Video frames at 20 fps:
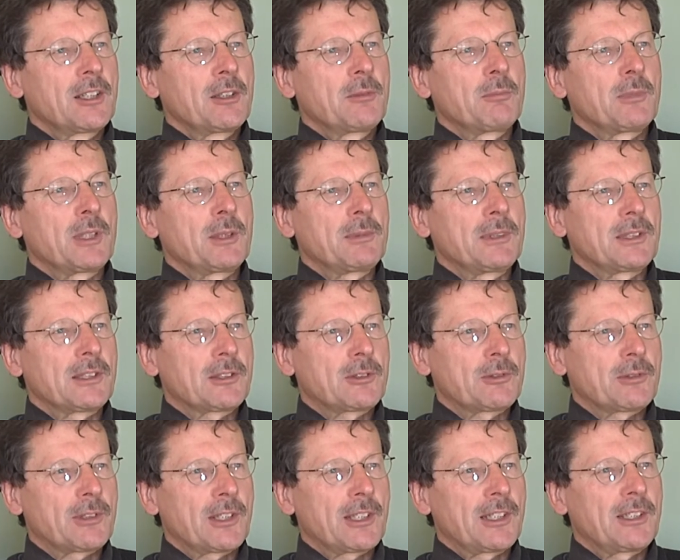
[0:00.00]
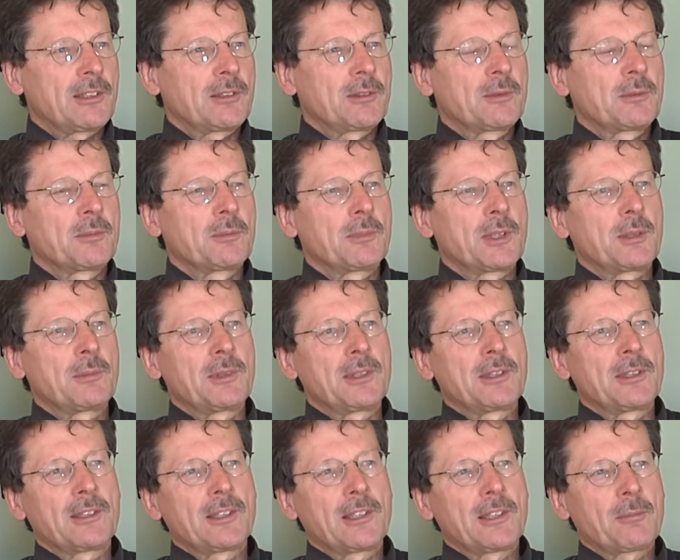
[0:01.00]
maybe in a train, maybe
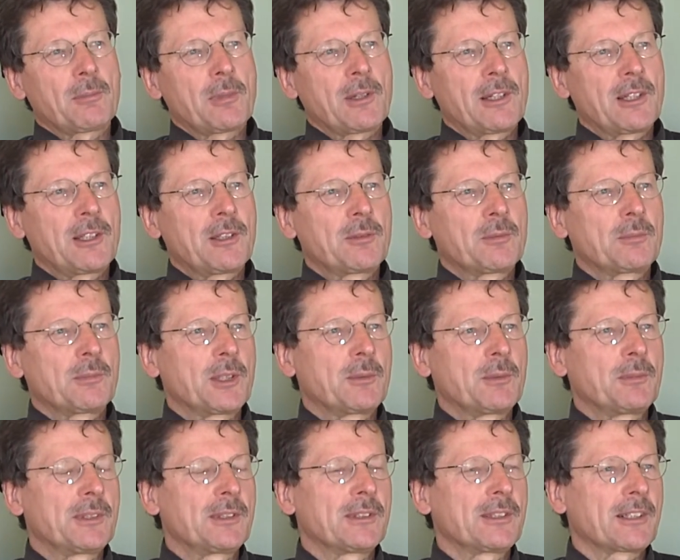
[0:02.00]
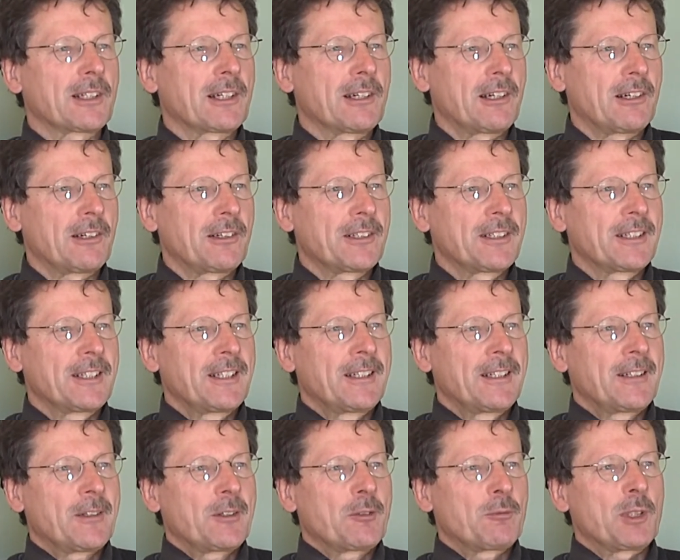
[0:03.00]
in an airplane, maybe in a car,
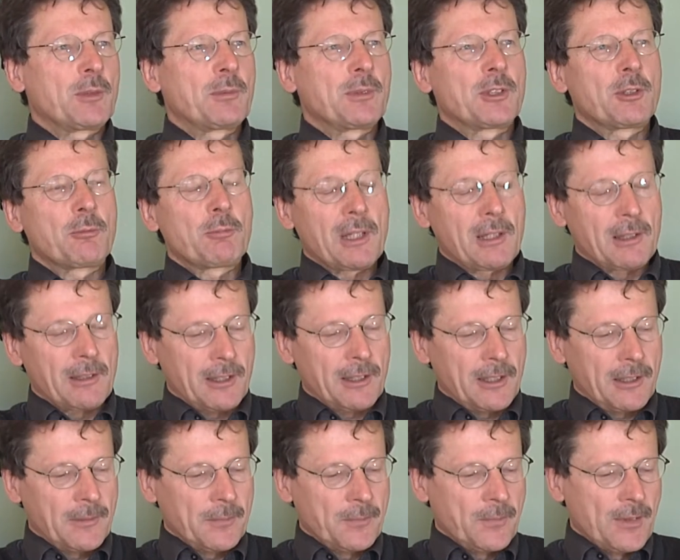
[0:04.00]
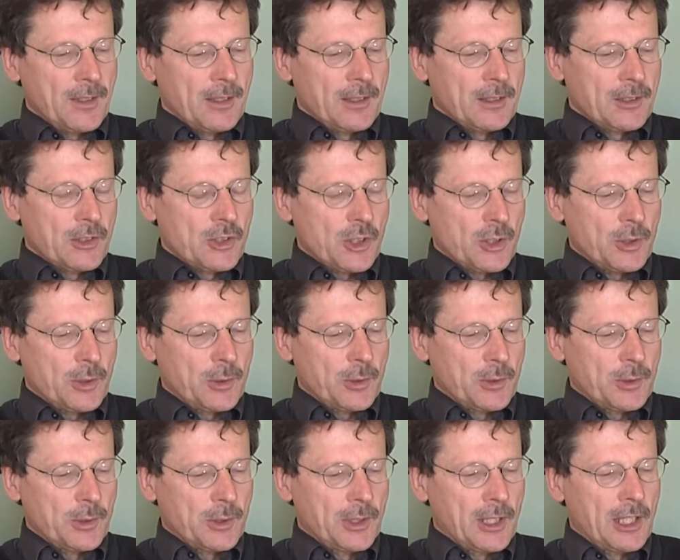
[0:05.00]
maybe in a building.
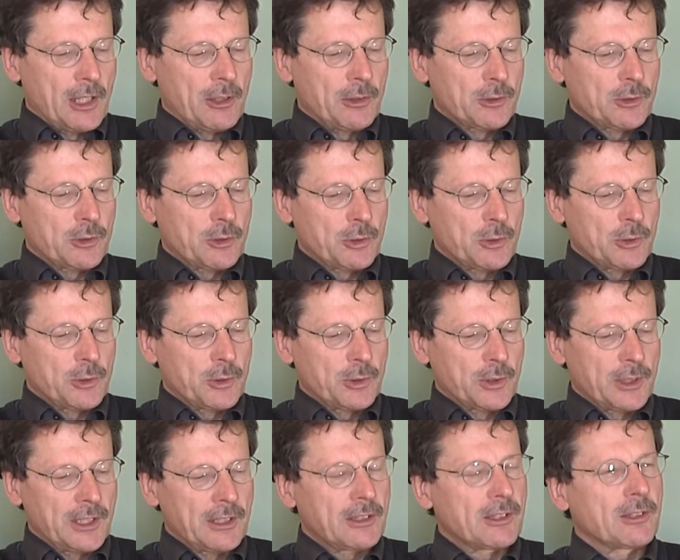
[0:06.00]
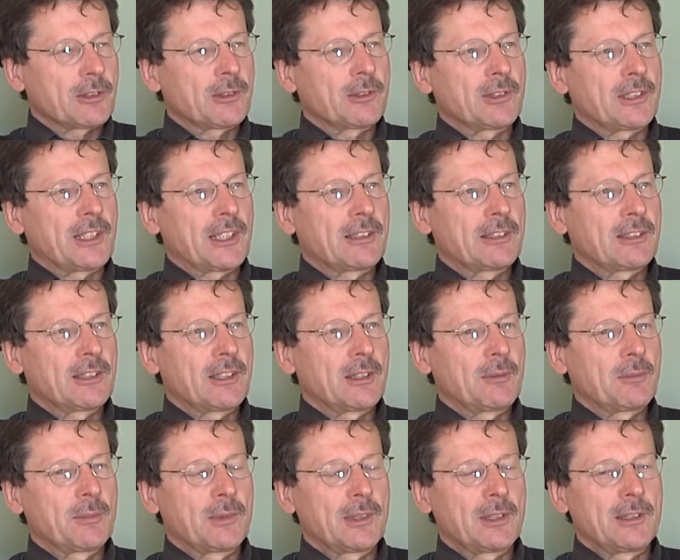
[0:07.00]
So how to interconnect
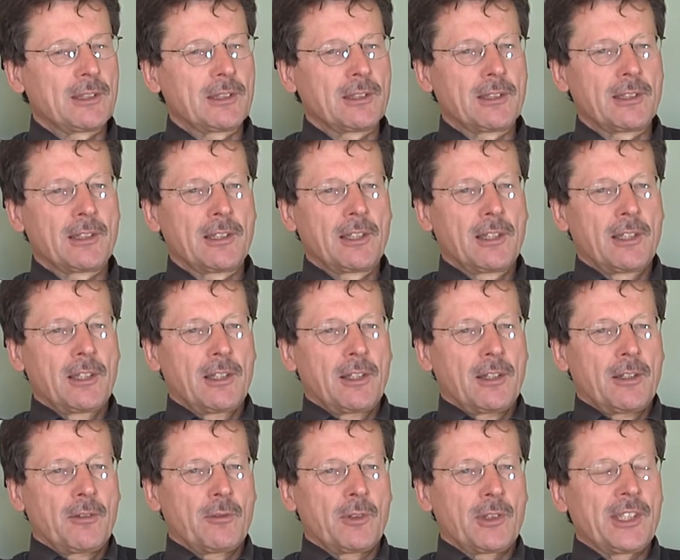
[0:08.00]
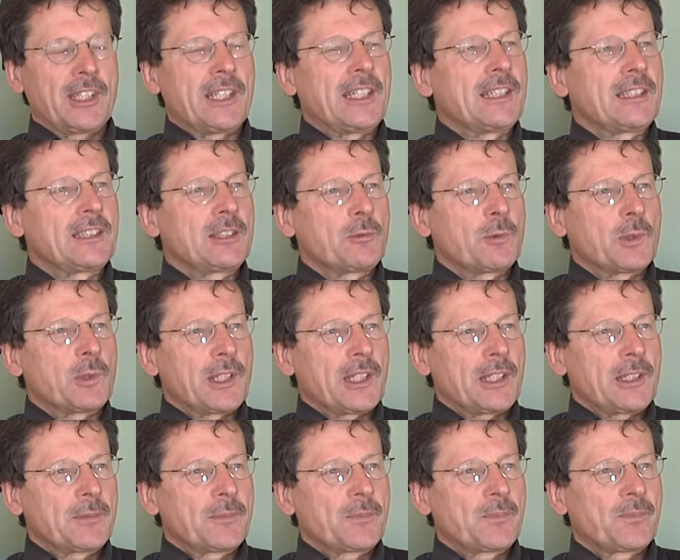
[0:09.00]
them in a very easy
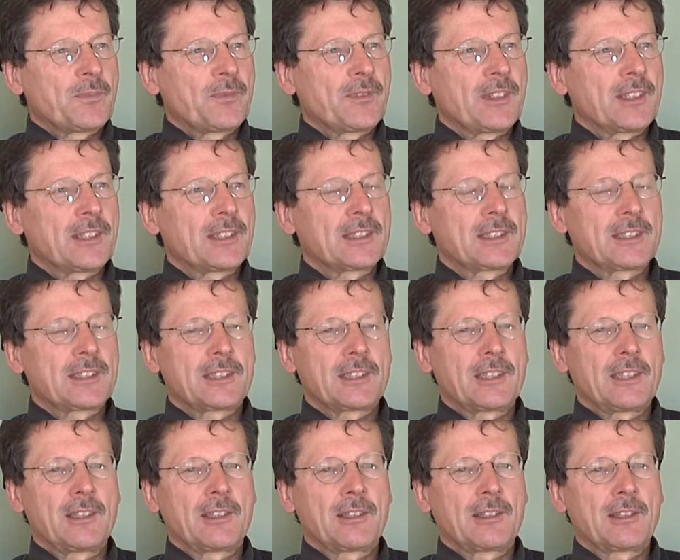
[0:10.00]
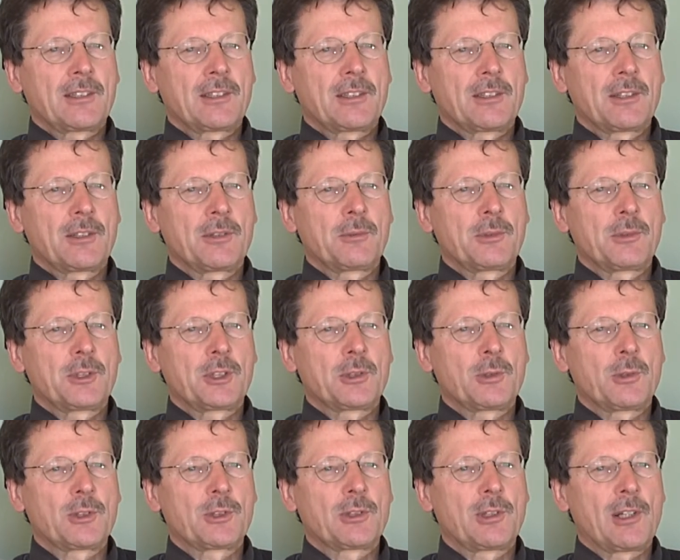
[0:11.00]
way, yes, and which
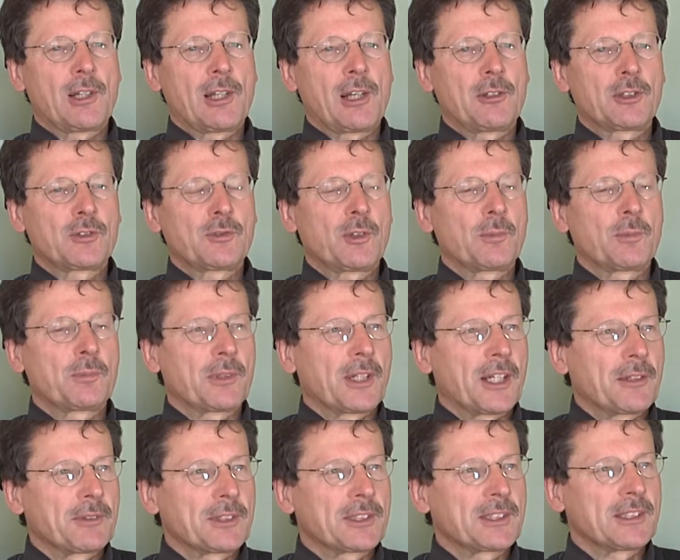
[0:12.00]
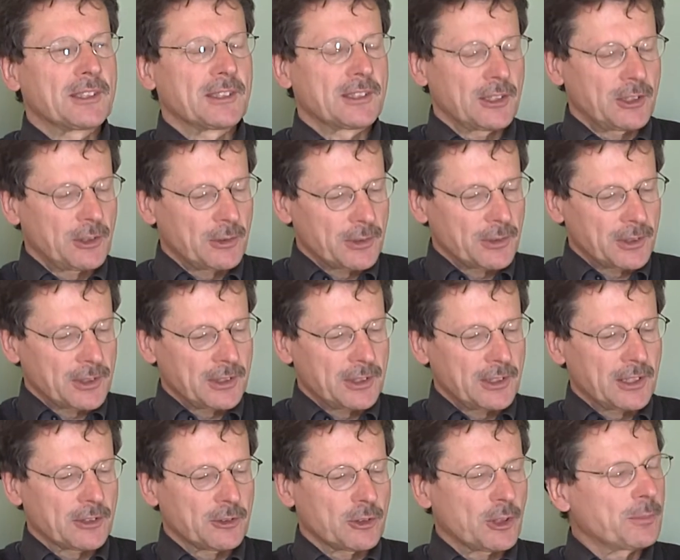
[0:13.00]
also allows for privacy and
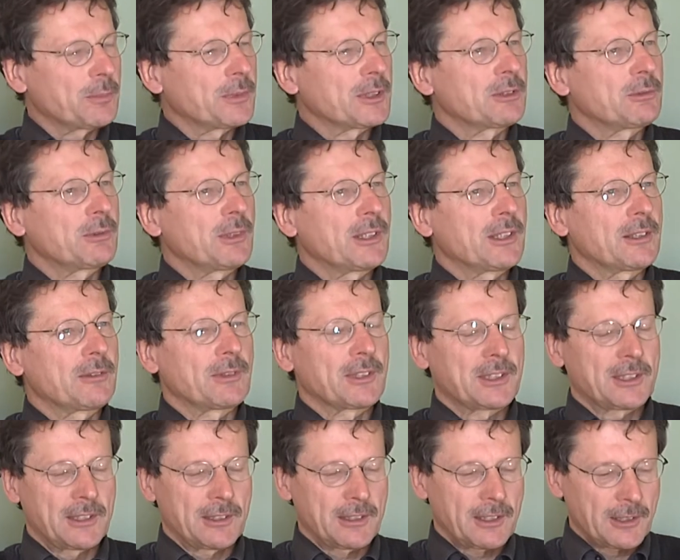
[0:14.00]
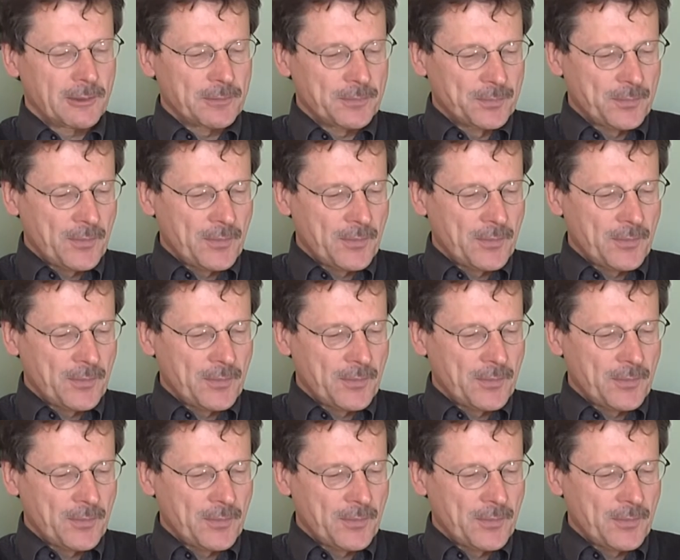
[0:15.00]
security are topics we are addressing there.